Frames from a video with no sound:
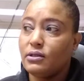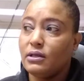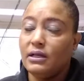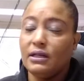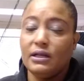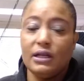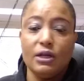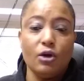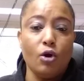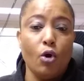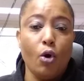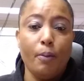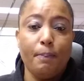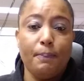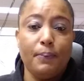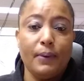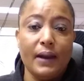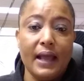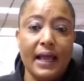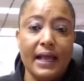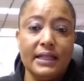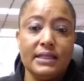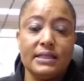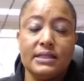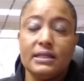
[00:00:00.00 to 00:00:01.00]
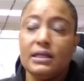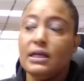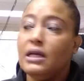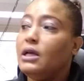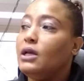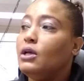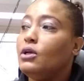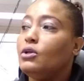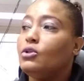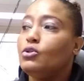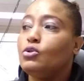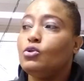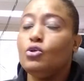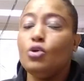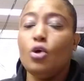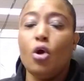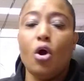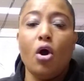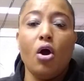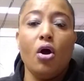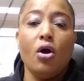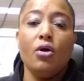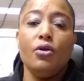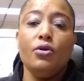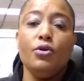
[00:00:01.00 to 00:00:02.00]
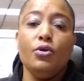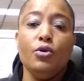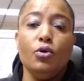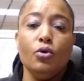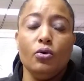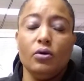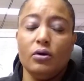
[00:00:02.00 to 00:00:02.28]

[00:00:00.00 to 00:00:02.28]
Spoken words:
the old plates to your new.